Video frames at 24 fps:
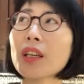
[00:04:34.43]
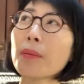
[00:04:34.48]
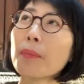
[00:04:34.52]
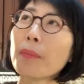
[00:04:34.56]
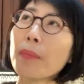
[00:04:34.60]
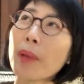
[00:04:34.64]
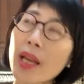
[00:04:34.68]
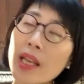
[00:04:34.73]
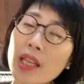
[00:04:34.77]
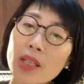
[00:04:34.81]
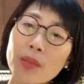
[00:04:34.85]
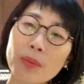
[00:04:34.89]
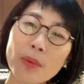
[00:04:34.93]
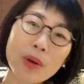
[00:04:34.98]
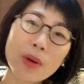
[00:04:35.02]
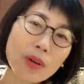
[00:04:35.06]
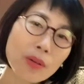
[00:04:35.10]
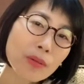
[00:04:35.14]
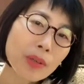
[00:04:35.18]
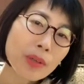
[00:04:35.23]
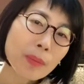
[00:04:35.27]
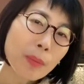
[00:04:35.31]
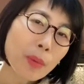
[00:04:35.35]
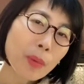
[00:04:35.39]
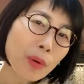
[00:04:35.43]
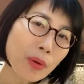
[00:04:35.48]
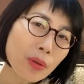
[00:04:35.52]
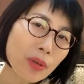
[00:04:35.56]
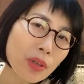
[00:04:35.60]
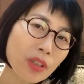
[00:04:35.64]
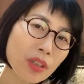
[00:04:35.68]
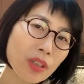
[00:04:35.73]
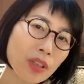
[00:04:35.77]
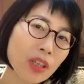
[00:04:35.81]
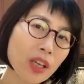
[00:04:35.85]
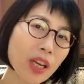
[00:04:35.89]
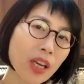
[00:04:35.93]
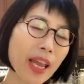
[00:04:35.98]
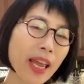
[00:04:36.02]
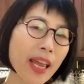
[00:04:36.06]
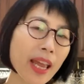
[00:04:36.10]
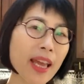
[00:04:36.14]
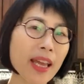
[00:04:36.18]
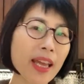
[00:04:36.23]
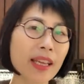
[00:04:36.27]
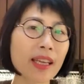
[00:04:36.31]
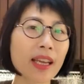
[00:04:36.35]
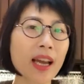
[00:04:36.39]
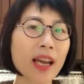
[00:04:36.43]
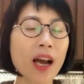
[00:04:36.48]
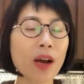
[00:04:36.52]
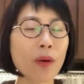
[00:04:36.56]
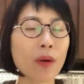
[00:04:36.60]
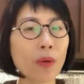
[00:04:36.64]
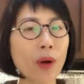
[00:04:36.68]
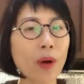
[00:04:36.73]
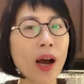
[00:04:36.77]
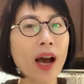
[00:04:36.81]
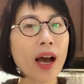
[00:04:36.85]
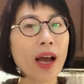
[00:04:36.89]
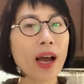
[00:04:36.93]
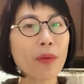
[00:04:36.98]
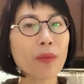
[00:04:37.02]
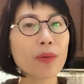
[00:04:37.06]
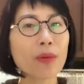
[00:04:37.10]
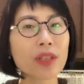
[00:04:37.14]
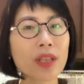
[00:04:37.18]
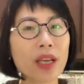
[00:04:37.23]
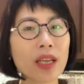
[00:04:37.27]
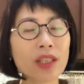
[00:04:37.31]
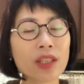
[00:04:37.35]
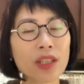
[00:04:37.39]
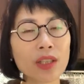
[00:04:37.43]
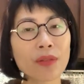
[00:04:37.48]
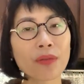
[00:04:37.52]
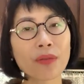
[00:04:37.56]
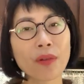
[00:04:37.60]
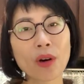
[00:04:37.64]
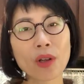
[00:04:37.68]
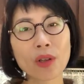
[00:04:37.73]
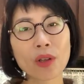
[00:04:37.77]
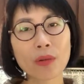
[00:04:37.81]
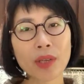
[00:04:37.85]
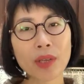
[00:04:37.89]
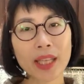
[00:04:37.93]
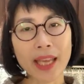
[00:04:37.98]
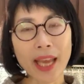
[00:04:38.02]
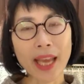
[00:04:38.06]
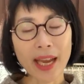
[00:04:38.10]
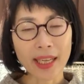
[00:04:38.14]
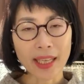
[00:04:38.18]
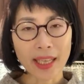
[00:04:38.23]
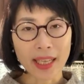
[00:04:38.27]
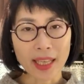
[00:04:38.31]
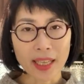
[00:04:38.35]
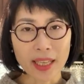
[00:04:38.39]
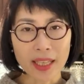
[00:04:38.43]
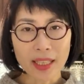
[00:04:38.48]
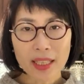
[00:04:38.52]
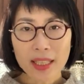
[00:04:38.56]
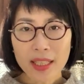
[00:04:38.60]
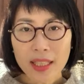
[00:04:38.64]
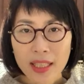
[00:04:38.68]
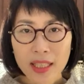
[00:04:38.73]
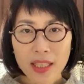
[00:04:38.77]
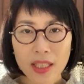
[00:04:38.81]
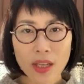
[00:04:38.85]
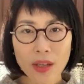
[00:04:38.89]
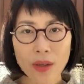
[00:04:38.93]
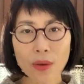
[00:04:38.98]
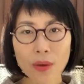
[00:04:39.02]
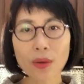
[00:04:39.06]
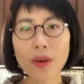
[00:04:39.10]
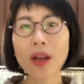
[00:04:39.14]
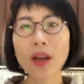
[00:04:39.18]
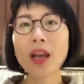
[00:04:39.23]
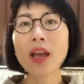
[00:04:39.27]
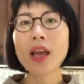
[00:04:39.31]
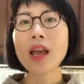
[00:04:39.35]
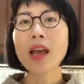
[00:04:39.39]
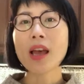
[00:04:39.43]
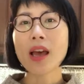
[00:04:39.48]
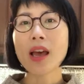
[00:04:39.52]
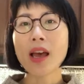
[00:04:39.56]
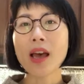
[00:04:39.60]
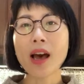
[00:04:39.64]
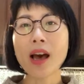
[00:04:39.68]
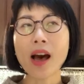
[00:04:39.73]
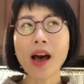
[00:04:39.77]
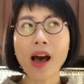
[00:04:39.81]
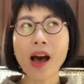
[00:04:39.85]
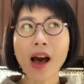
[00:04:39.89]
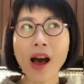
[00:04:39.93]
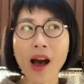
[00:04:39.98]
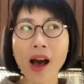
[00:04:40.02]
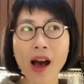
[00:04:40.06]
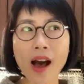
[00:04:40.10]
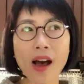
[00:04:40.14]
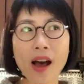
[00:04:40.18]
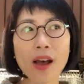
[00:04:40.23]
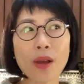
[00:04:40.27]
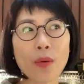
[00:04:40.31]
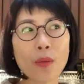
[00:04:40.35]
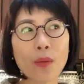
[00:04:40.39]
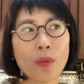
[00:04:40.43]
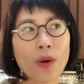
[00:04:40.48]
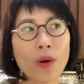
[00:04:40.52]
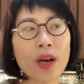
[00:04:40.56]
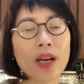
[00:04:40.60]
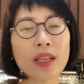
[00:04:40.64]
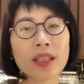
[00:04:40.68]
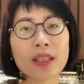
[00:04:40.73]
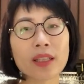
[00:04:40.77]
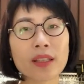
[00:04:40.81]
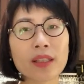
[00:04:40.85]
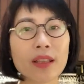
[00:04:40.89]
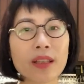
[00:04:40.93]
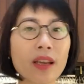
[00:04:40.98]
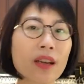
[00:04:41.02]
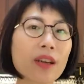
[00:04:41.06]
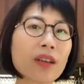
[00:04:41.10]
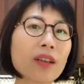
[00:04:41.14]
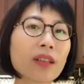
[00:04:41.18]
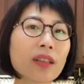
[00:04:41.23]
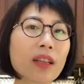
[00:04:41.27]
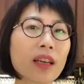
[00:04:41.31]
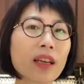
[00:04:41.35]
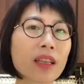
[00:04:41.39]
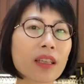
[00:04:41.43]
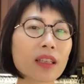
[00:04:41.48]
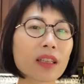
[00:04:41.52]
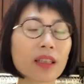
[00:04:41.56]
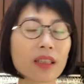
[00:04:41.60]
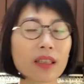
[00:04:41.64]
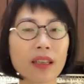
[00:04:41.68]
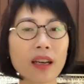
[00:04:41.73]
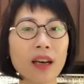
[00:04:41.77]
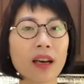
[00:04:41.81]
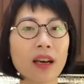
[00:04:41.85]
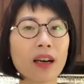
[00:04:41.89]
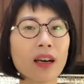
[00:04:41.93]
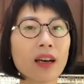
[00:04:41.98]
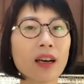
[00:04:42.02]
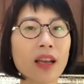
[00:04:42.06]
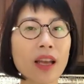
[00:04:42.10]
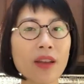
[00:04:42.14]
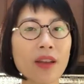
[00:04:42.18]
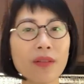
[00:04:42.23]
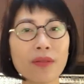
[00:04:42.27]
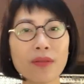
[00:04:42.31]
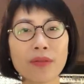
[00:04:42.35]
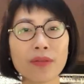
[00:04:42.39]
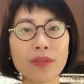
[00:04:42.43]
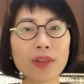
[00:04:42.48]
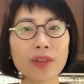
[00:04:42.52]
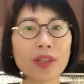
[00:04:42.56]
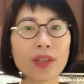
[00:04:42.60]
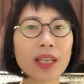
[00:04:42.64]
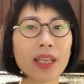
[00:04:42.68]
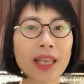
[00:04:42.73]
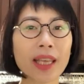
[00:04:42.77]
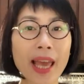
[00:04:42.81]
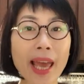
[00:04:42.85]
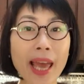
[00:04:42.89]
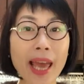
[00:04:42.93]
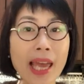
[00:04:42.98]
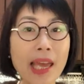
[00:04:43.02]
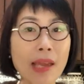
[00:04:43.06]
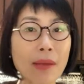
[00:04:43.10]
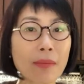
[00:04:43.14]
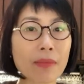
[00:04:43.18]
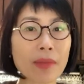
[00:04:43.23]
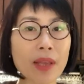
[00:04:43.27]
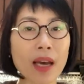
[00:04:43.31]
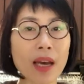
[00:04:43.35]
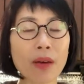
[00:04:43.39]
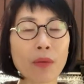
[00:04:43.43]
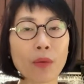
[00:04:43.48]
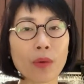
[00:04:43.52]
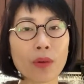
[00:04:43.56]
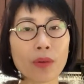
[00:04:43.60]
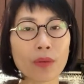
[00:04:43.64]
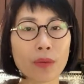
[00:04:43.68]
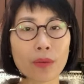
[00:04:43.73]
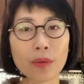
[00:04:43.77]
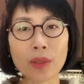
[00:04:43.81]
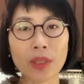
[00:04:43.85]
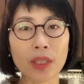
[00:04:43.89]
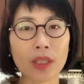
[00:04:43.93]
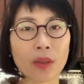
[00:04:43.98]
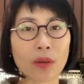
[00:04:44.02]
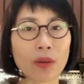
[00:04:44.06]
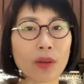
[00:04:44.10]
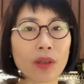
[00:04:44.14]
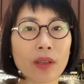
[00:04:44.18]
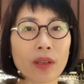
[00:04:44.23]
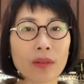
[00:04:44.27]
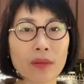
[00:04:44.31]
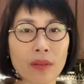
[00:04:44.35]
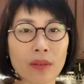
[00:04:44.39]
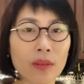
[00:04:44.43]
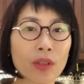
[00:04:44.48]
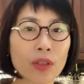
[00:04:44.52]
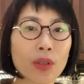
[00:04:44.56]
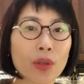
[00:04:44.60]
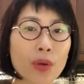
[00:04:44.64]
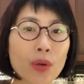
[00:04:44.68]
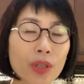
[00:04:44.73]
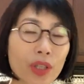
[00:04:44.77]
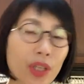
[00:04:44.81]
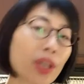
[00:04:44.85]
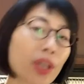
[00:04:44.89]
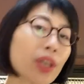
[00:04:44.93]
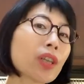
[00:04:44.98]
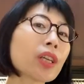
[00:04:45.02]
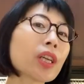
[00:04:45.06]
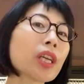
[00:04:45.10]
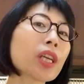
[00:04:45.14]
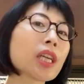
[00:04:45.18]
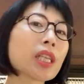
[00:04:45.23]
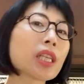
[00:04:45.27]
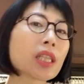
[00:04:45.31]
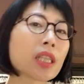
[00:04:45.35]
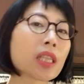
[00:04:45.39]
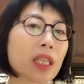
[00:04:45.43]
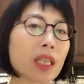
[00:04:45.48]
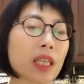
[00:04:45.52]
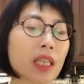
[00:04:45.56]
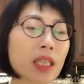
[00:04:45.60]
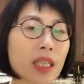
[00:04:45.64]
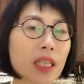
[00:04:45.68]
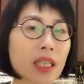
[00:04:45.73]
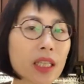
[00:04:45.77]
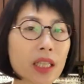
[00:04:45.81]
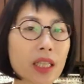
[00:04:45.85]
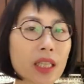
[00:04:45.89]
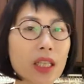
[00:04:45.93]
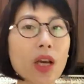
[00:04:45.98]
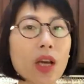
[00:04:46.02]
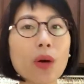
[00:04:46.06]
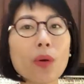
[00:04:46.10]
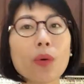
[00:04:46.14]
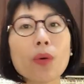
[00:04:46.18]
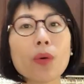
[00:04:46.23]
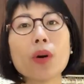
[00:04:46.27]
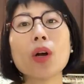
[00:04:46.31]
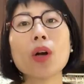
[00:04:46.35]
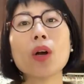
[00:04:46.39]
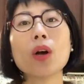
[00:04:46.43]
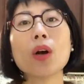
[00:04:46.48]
baseball reporter and uh, I was actually following Yankees. So I was there like uh, every game that you know New York Yankees did. So,